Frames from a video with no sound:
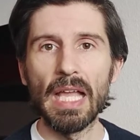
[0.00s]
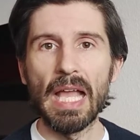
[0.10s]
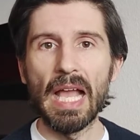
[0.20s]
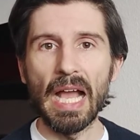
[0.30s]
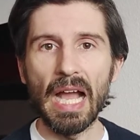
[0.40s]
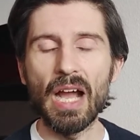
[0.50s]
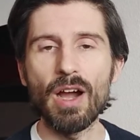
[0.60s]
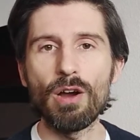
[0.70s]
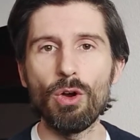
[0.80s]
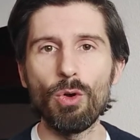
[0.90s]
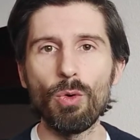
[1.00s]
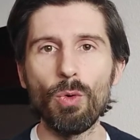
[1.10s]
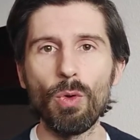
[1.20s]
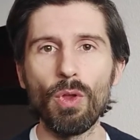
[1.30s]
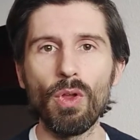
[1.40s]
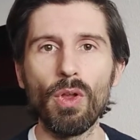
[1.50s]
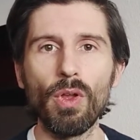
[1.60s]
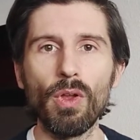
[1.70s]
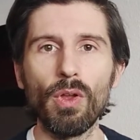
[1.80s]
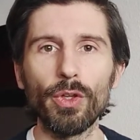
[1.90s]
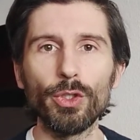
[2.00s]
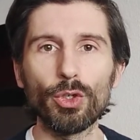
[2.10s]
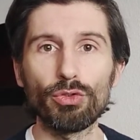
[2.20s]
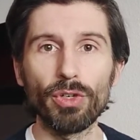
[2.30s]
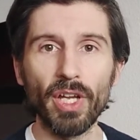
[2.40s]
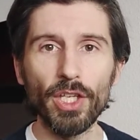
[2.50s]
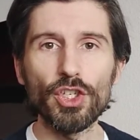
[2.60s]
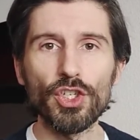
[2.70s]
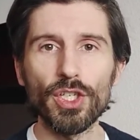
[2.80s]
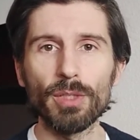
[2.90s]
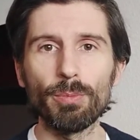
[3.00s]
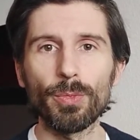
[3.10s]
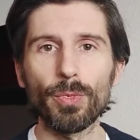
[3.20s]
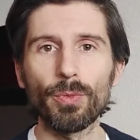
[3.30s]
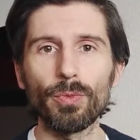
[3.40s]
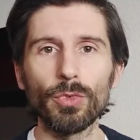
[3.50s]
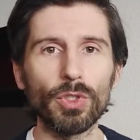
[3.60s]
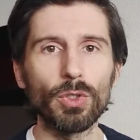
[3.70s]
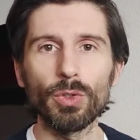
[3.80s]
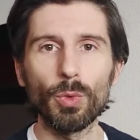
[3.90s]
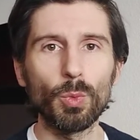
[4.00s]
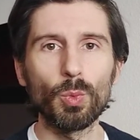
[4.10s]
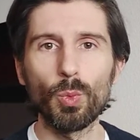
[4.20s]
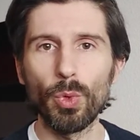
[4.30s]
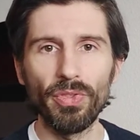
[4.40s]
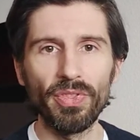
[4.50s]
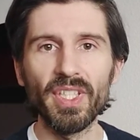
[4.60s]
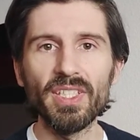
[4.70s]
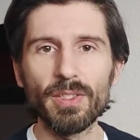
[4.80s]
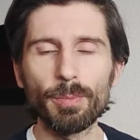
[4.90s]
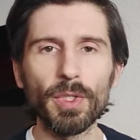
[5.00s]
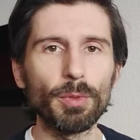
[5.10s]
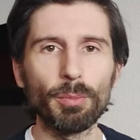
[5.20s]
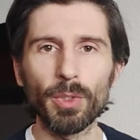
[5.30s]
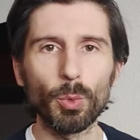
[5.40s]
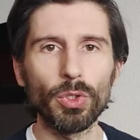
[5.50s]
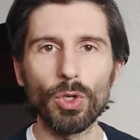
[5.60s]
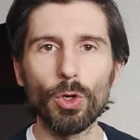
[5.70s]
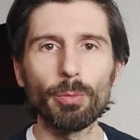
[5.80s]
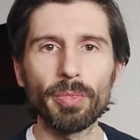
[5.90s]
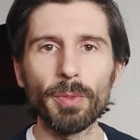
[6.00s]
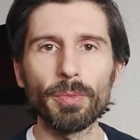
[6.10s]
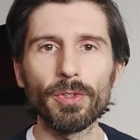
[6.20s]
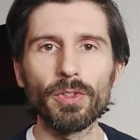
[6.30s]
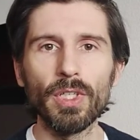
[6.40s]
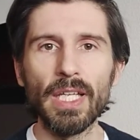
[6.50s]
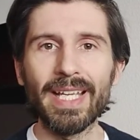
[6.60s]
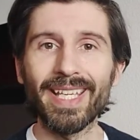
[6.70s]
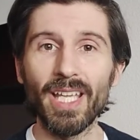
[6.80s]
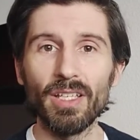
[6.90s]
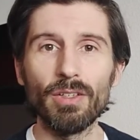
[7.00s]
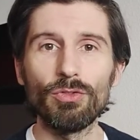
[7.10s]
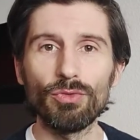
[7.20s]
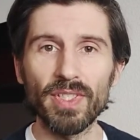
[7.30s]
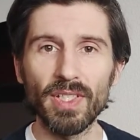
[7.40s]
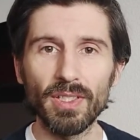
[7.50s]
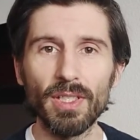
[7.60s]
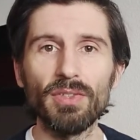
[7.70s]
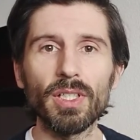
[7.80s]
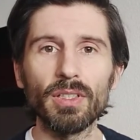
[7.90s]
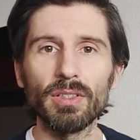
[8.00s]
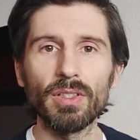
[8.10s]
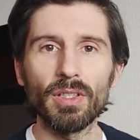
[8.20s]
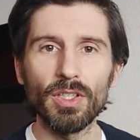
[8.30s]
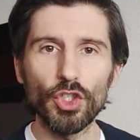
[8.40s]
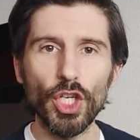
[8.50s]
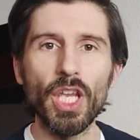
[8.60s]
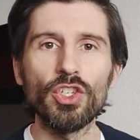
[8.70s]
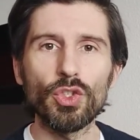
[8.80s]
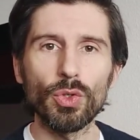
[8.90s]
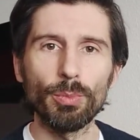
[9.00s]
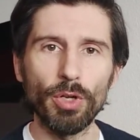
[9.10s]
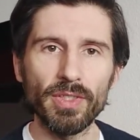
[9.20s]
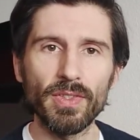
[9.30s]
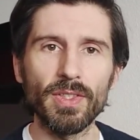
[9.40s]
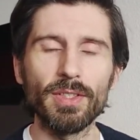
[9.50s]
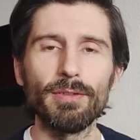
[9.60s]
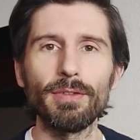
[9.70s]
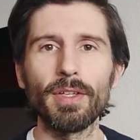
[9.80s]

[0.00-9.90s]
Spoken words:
how your relationship, not only with these people but with all people, can significantly change to the positive